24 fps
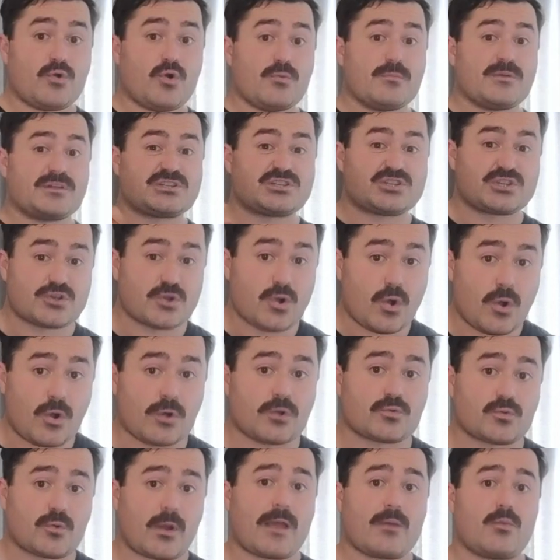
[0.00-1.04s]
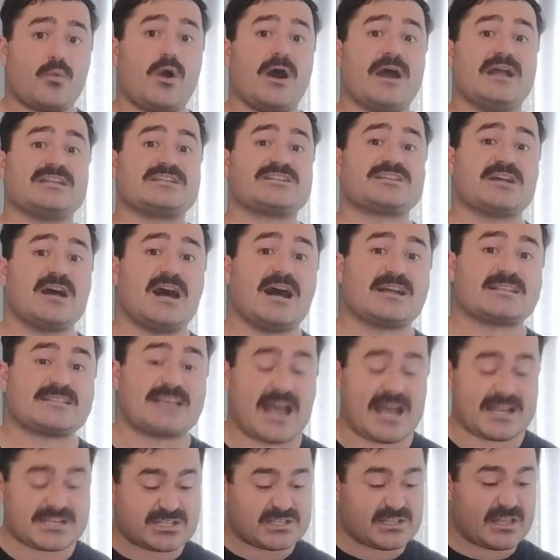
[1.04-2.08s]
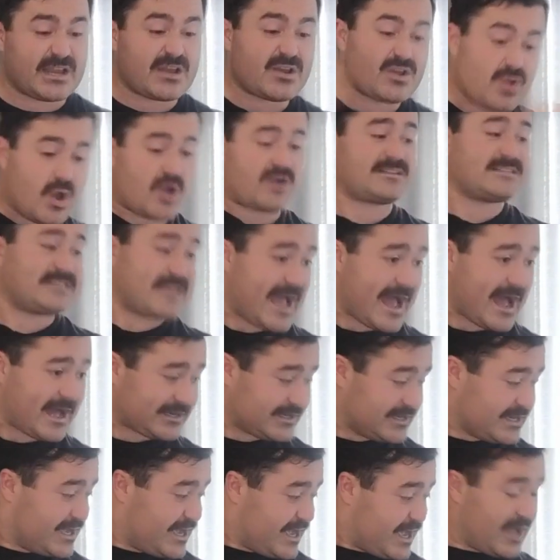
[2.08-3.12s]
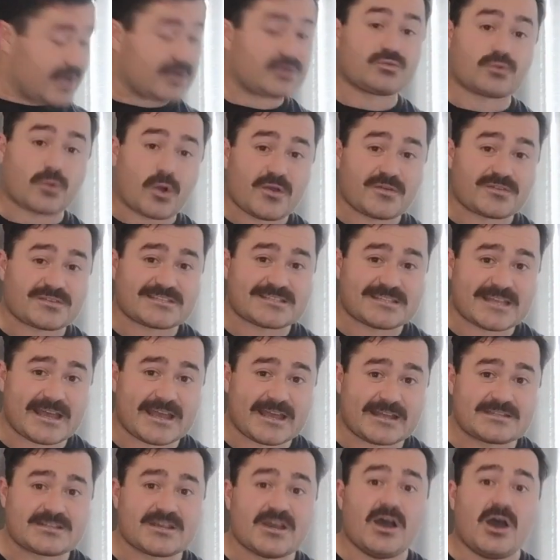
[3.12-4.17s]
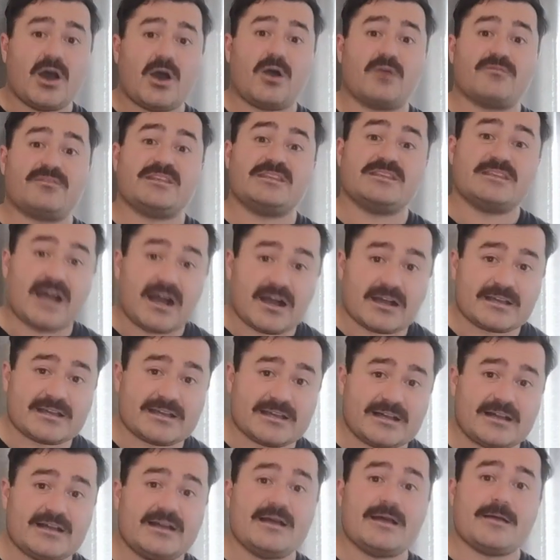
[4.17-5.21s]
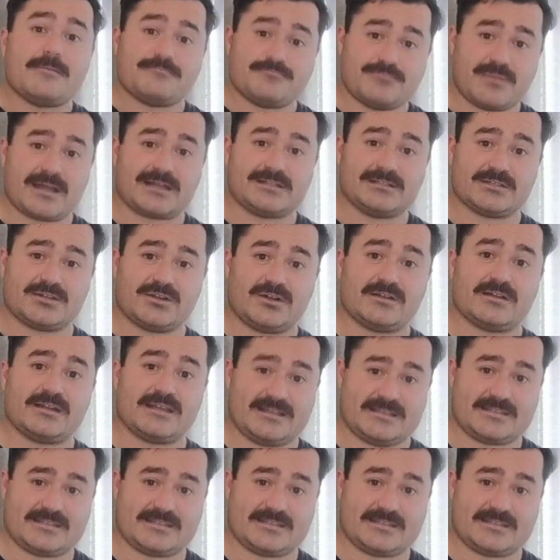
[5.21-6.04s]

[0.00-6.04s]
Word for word: more mature great white sharks actually knocked out a growth stage of the younger megalodon